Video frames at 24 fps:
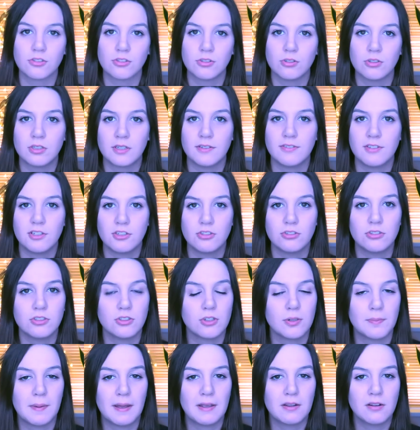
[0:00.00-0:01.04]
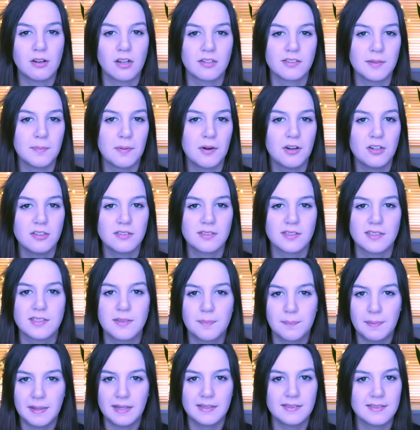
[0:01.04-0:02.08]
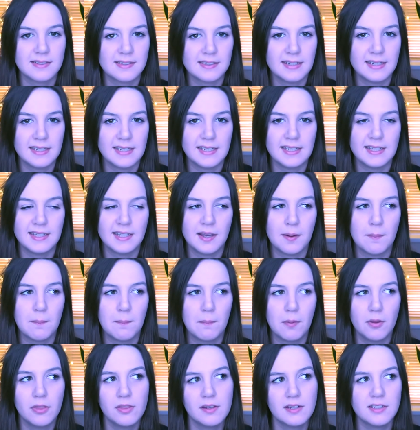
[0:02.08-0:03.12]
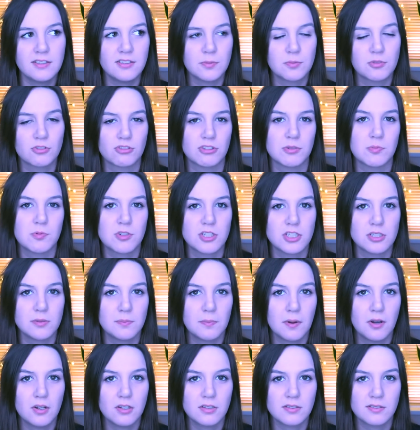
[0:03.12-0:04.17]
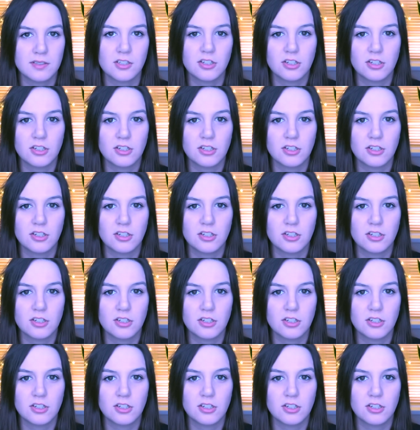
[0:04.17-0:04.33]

So if you don't know about Glossybox, it's basically a monthly subscription box.